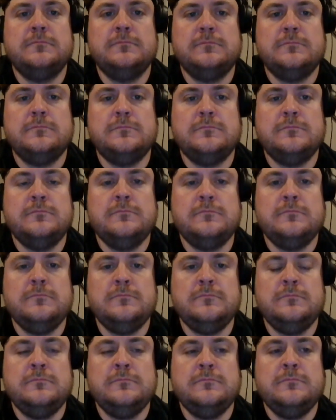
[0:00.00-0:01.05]

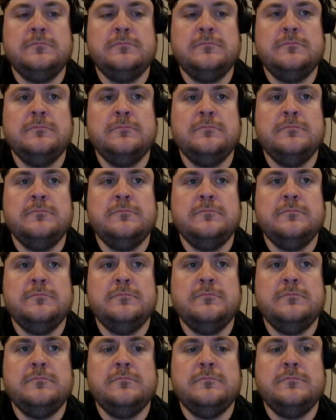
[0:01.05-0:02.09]

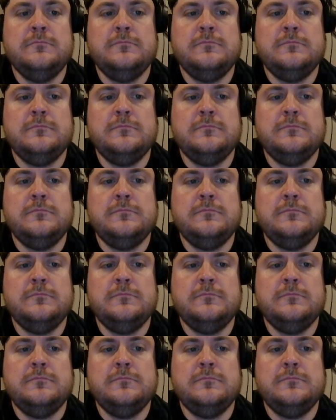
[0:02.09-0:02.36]
The person shown says nothing.